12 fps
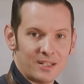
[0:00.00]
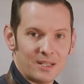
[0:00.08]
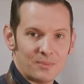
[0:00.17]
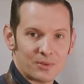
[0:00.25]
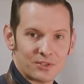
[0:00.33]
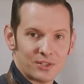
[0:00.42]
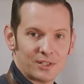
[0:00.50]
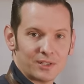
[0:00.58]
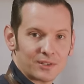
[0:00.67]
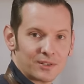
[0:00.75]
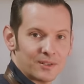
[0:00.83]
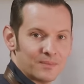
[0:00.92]
any
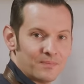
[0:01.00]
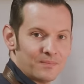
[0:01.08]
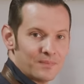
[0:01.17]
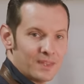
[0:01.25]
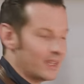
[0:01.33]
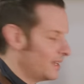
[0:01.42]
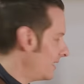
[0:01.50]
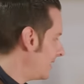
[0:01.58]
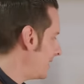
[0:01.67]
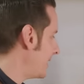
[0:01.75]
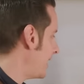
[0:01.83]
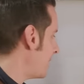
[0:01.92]
particular
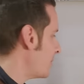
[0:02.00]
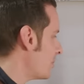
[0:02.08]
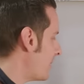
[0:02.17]
uh, camo